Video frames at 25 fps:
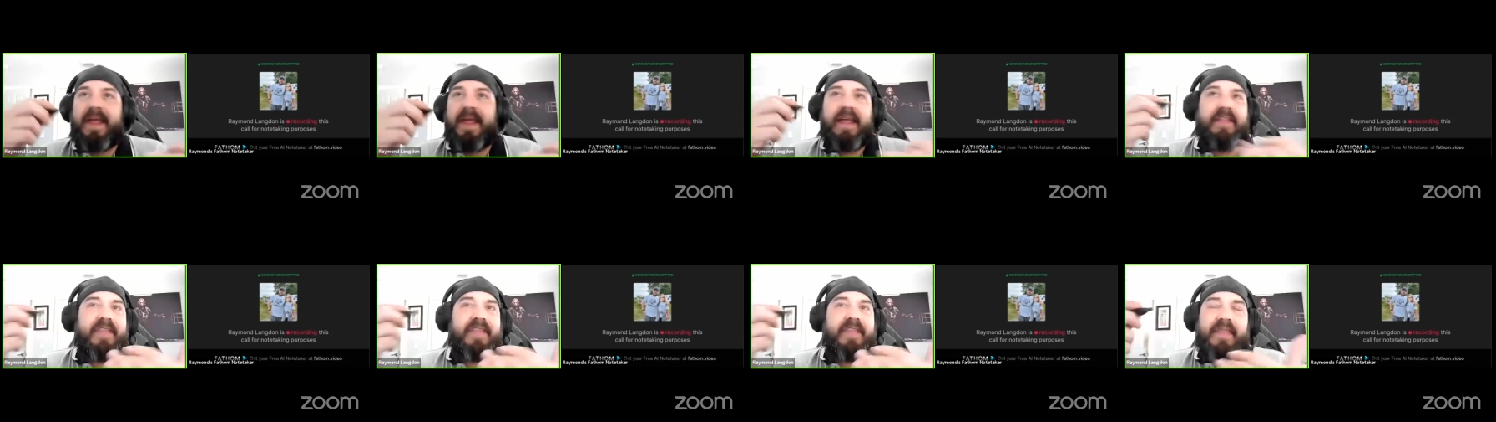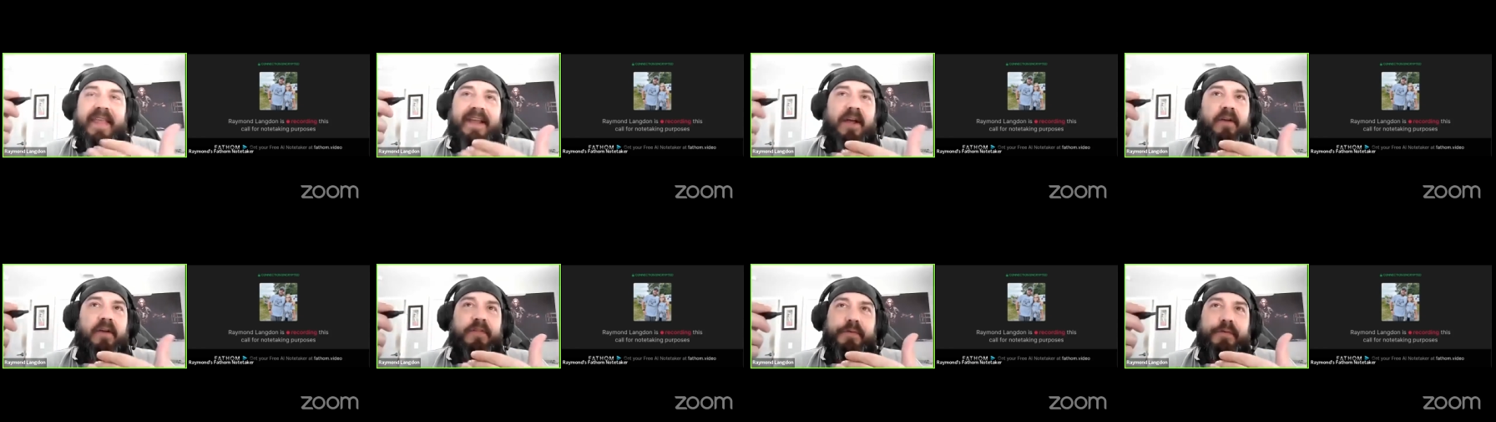Then they
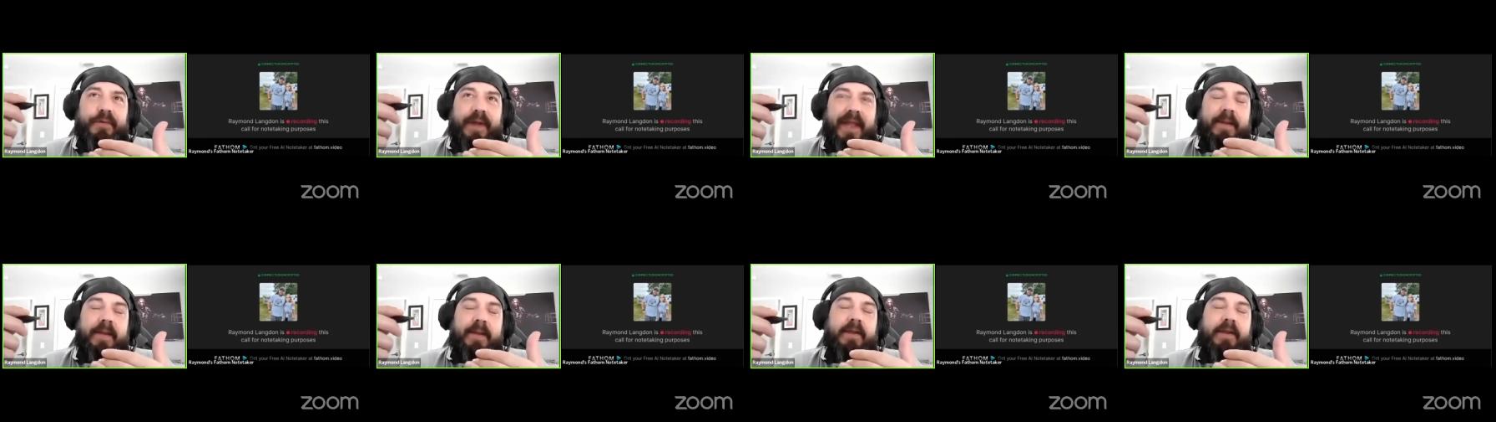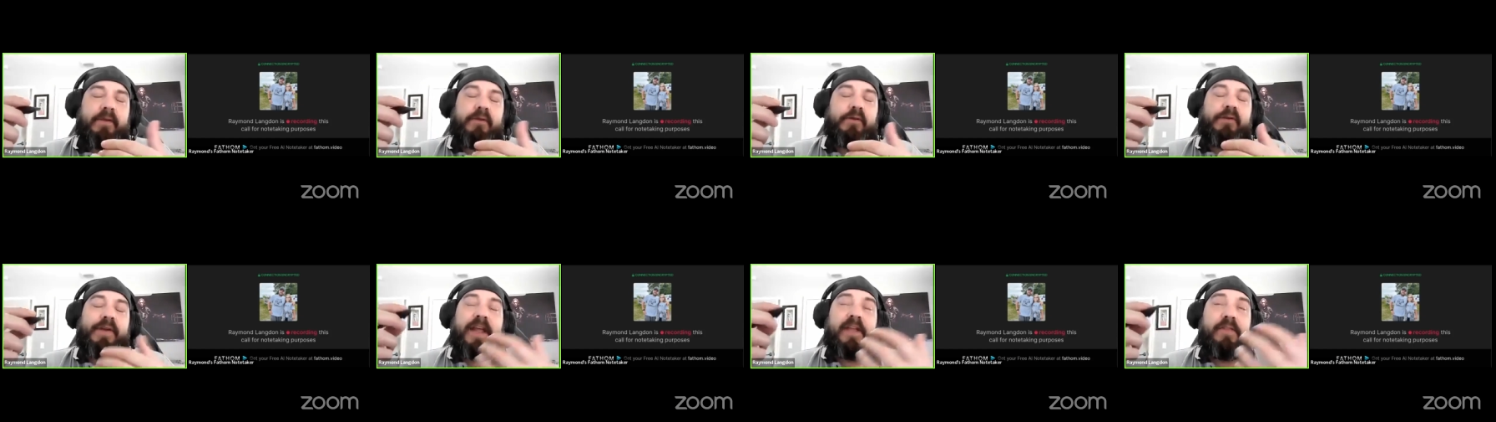go three
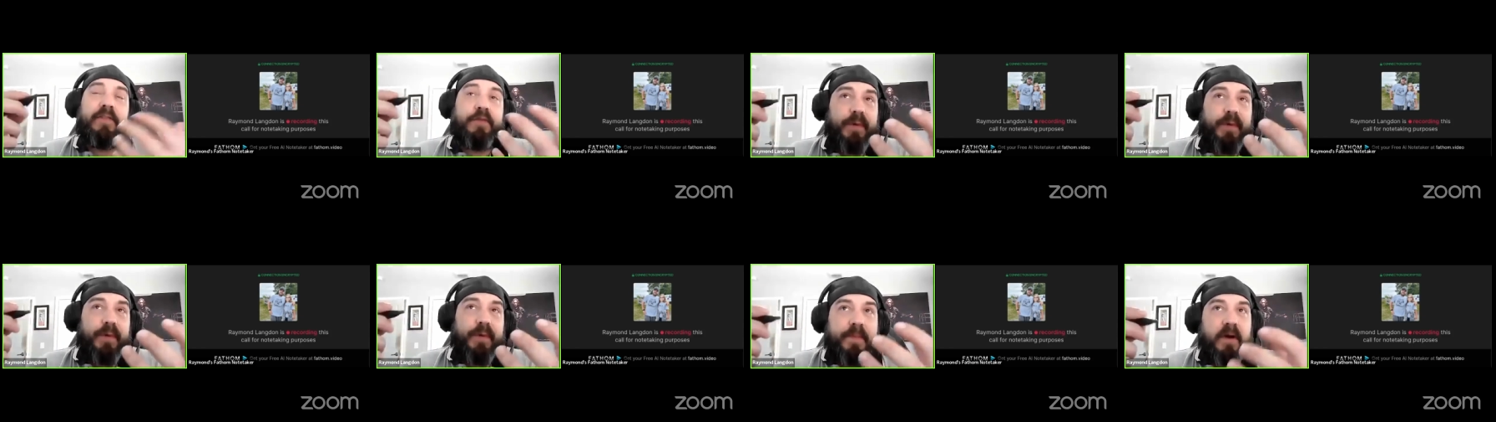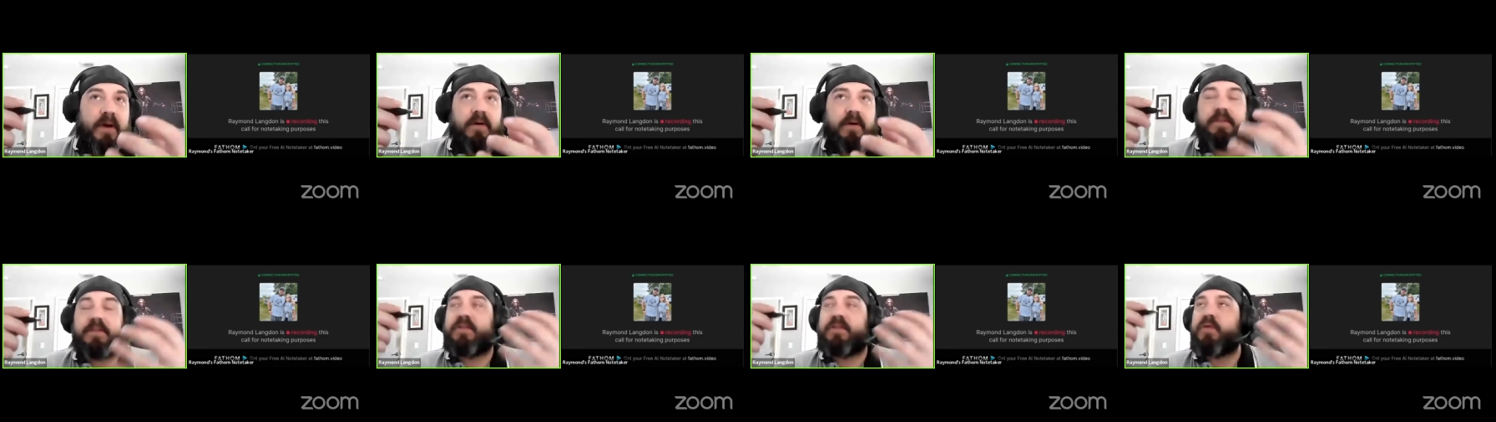create three
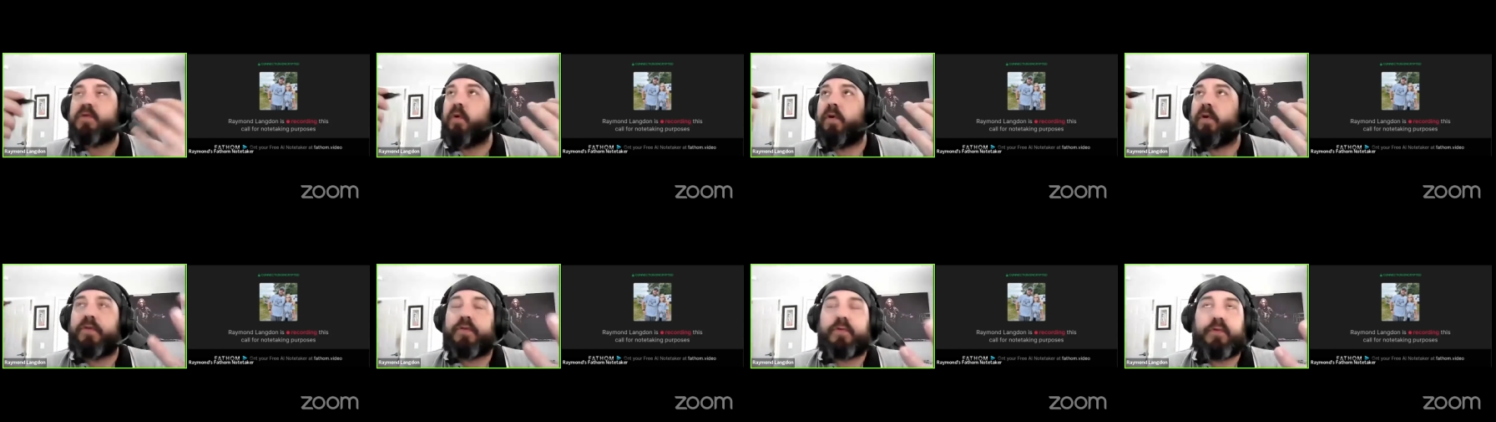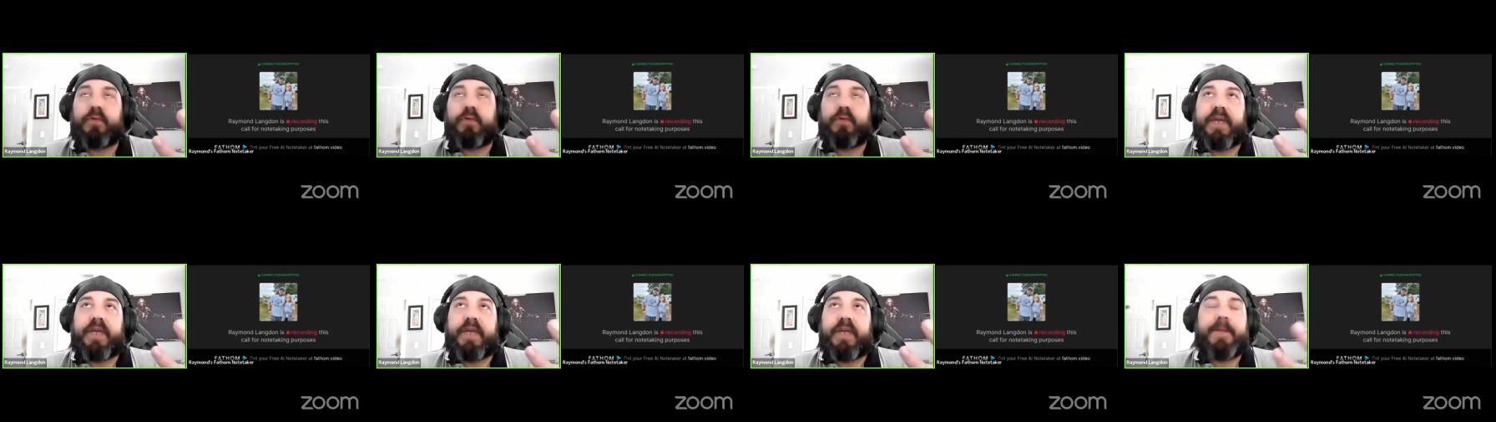posts or
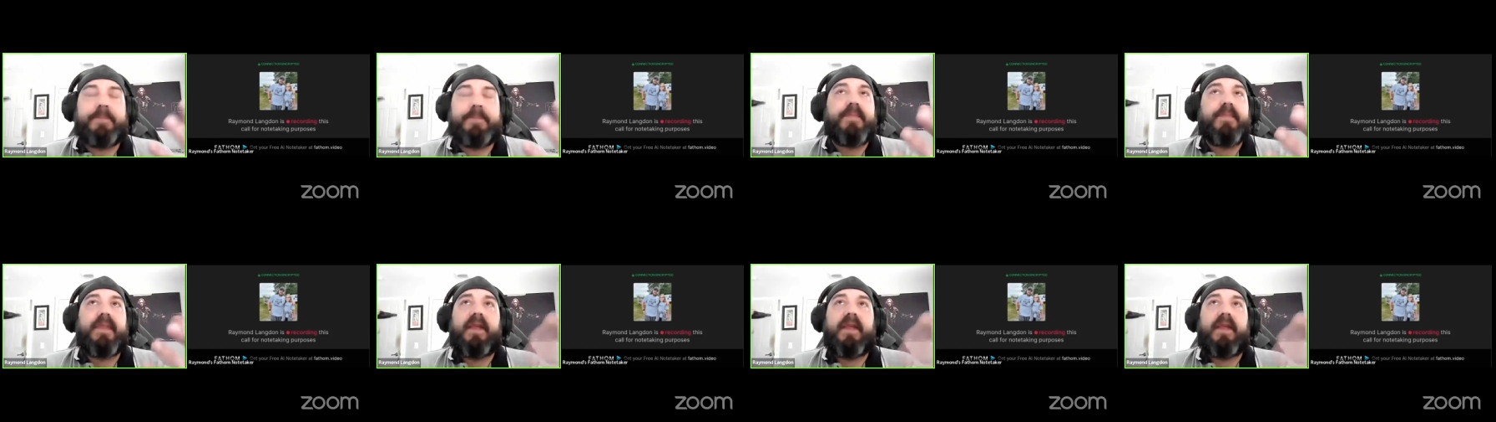three